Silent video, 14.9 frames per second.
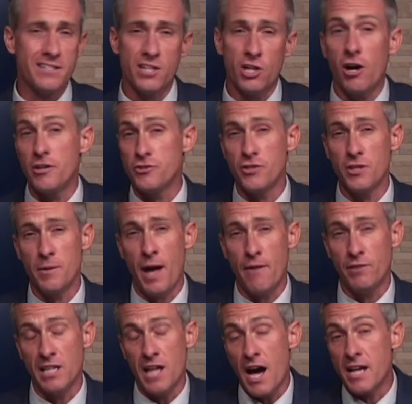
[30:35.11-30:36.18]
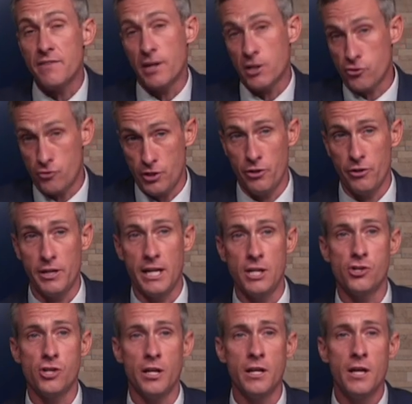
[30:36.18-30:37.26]
It doesn't cause you to have a lot of extra
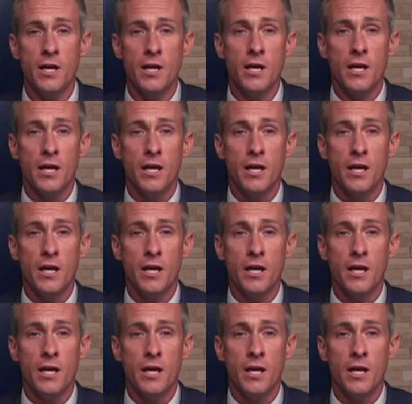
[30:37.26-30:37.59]
urination.